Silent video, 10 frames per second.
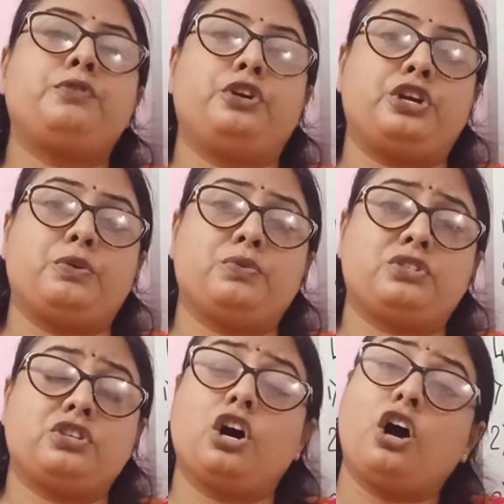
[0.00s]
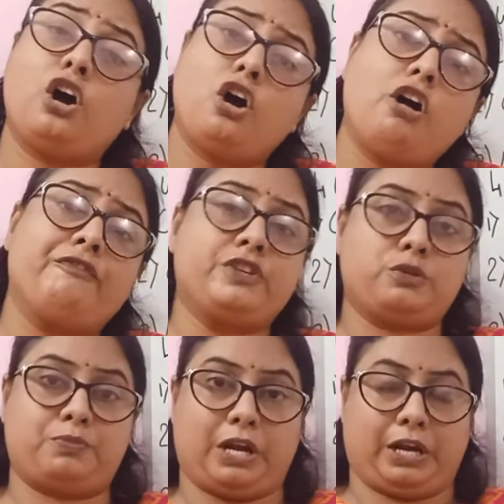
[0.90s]
produce the
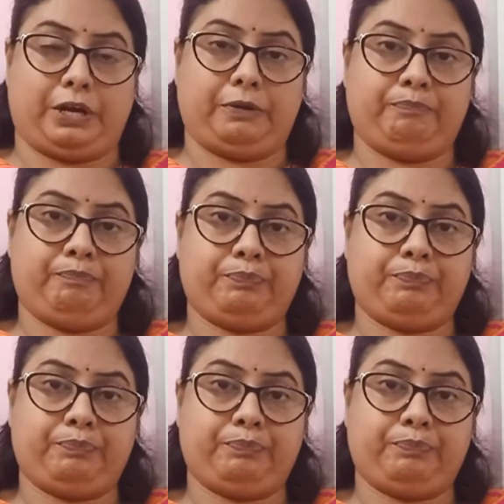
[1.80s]
offspring.